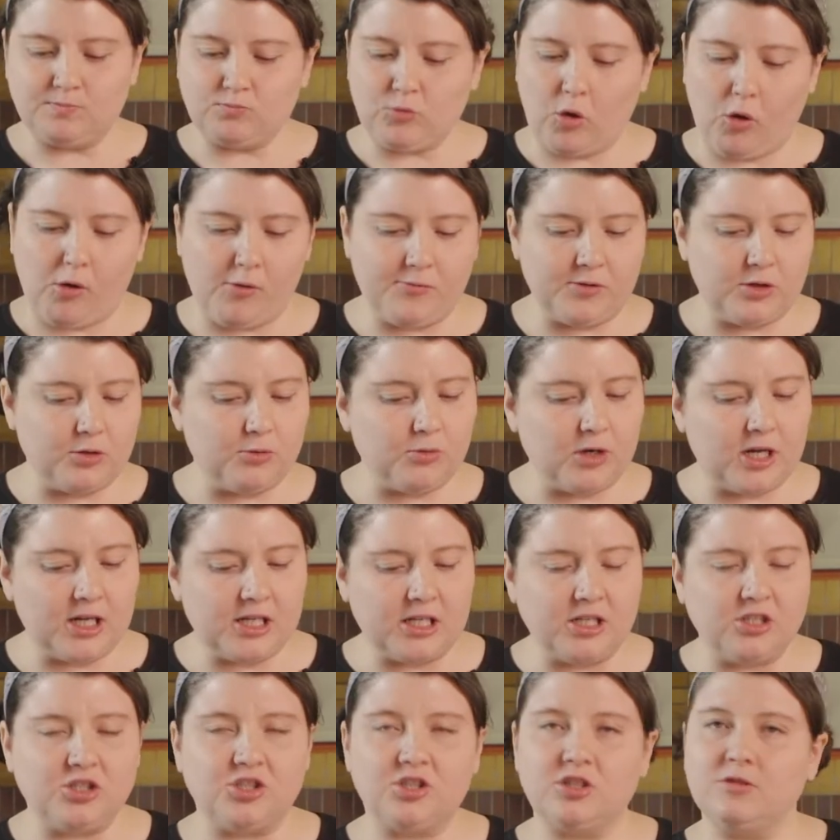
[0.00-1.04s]
Over
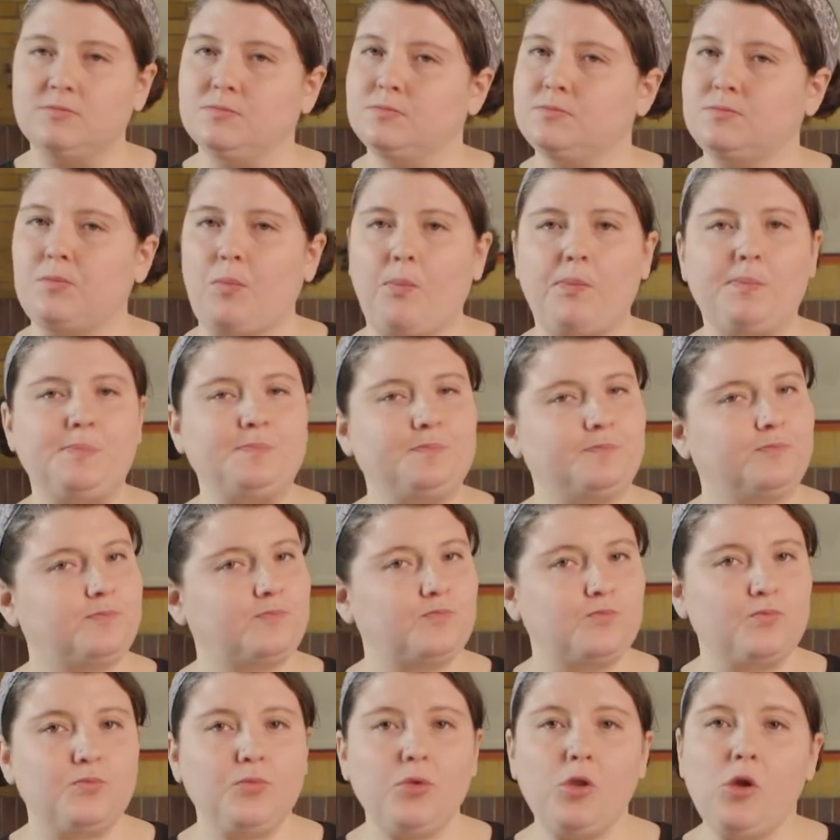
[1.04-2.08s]
rice,
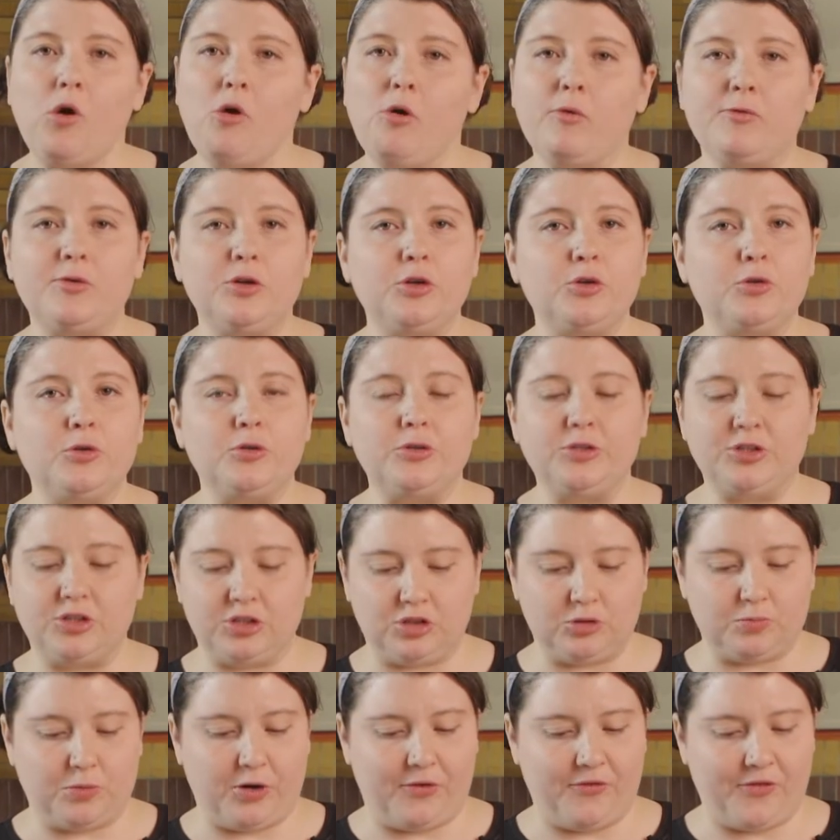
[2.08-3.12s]
over noodles,
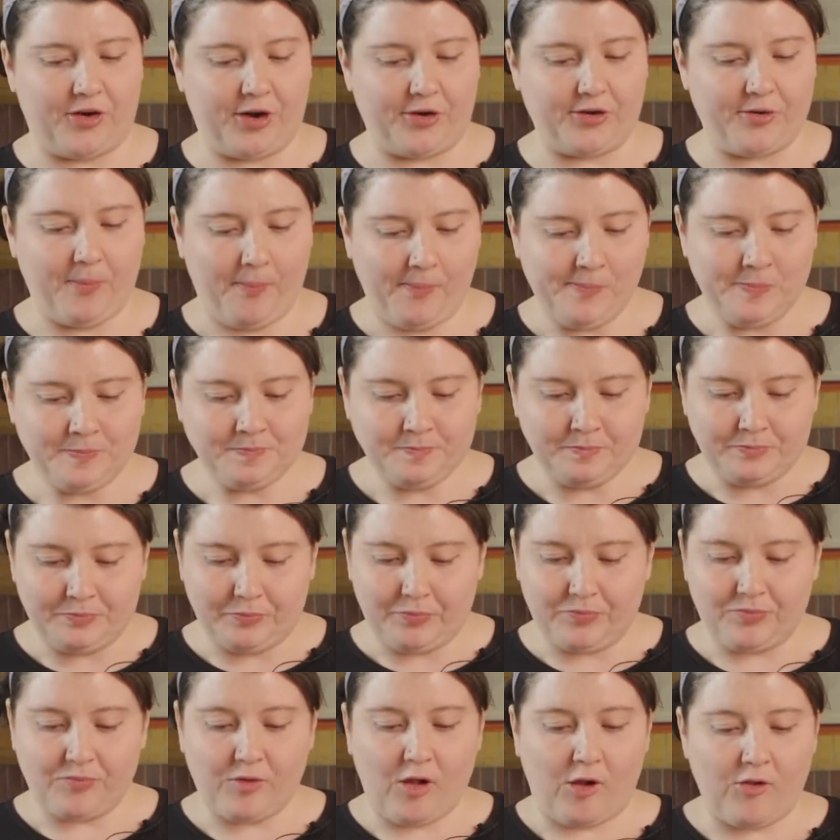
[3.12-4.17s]
it's perfect.
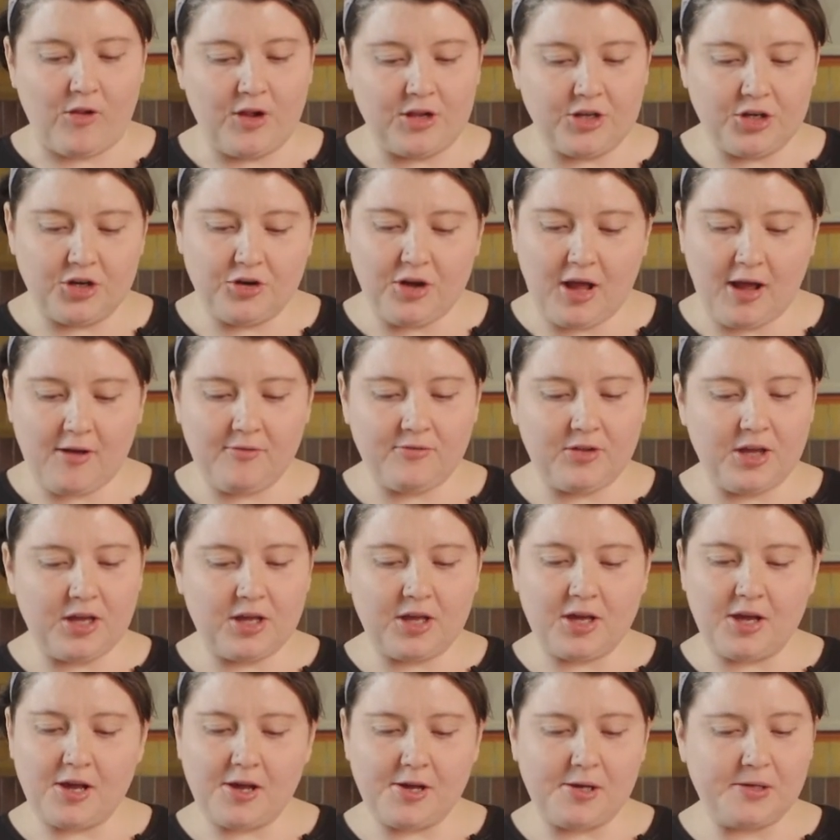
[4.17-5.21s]
And then you have like
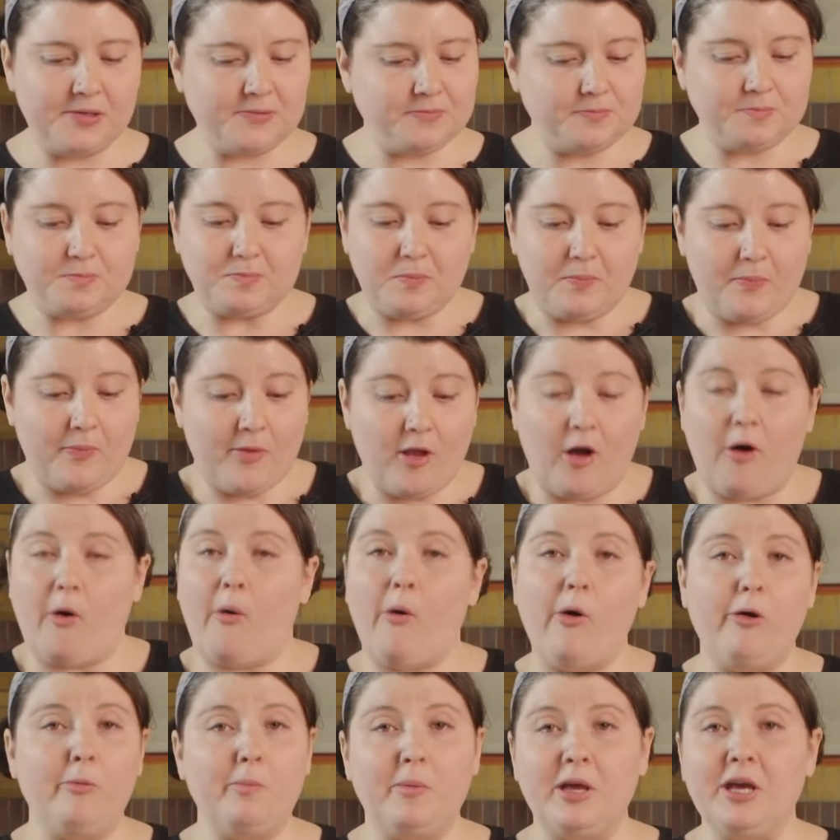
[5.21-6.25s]
a
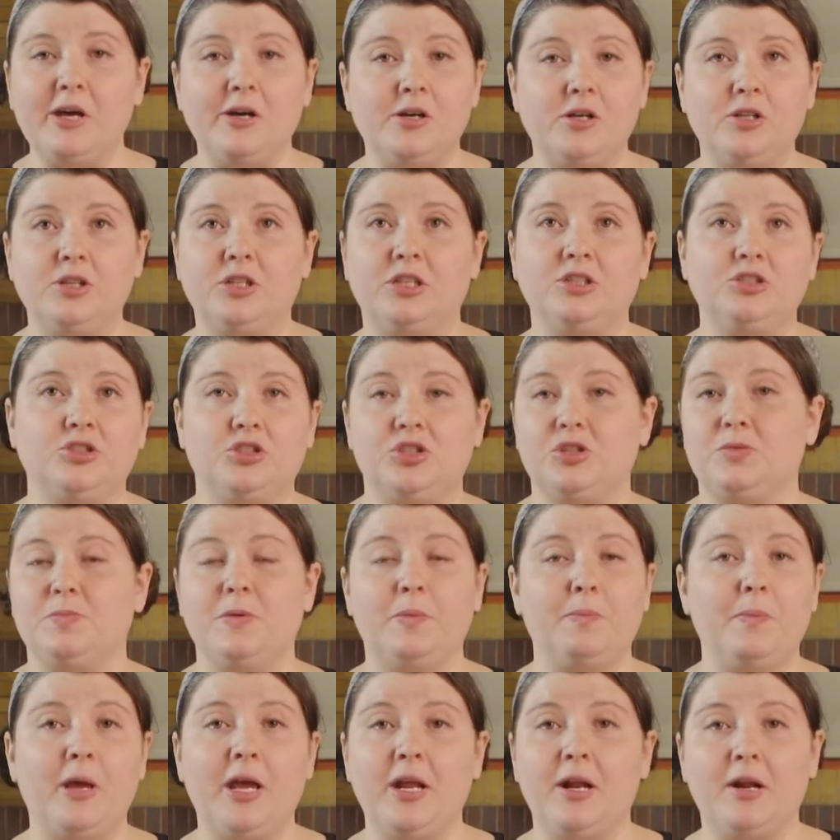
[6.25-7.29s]
whole meal that's just
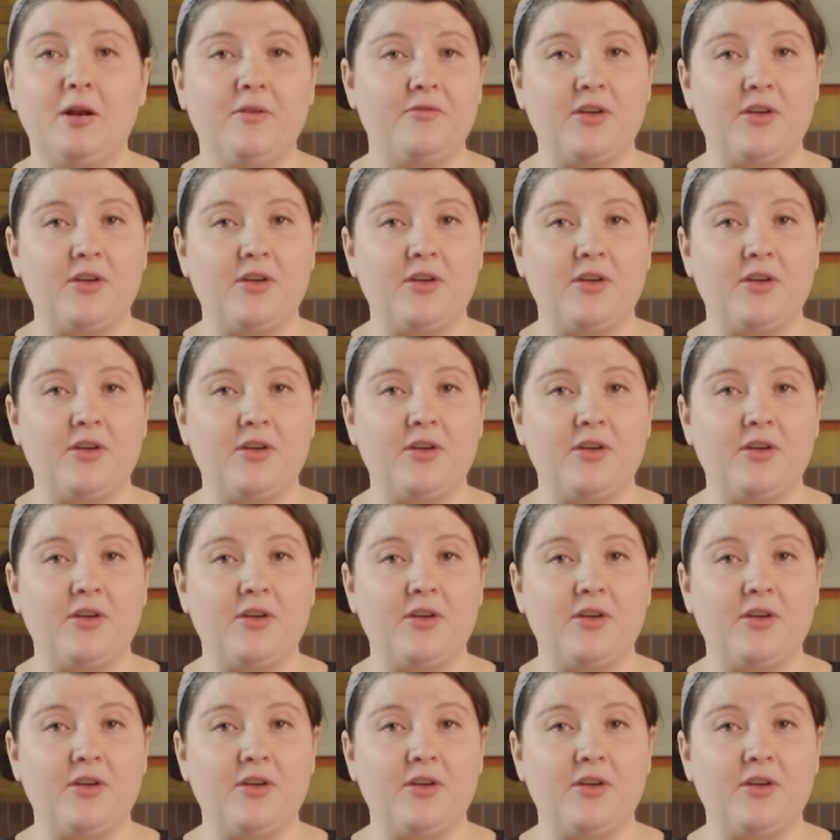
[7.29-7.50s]
been made out of